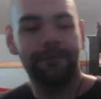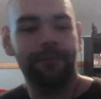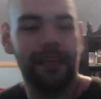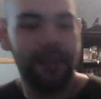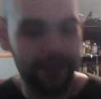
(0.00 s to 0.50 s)

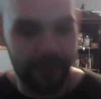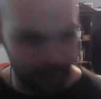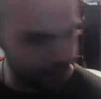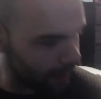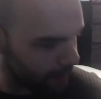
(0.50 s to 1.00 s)
It is
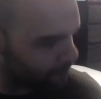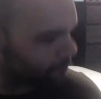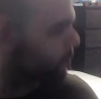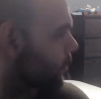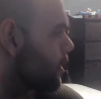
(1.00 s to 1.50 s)
Sunday,
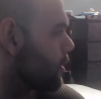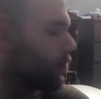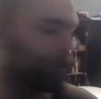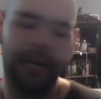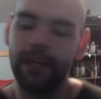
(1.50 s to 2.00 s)

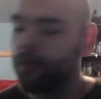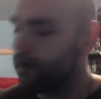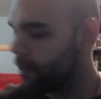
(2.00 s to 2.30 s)
January.